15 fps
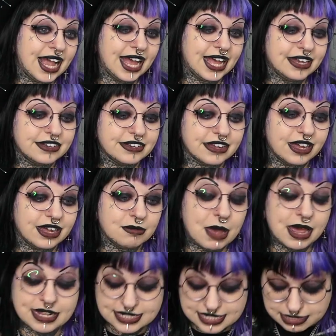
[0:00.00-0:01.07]
And
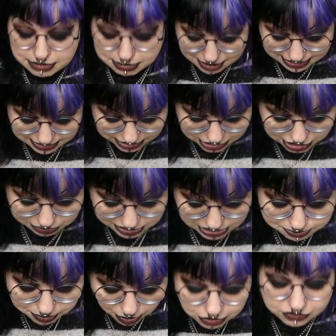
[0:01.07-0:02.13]
and I sent him a message, and we
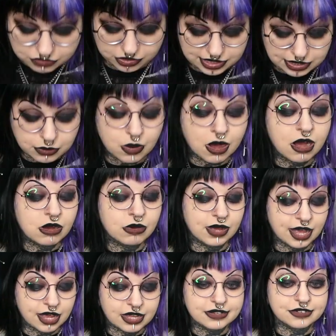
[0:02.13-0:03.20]
spoke for a little while,
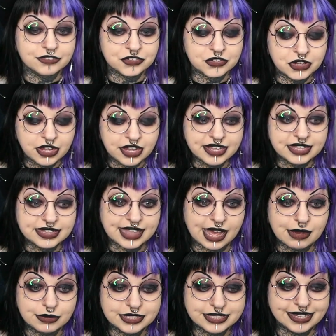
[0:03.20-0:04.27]
and
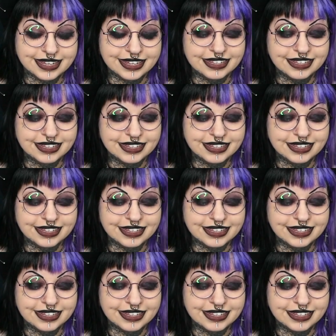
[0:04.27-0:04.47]
that was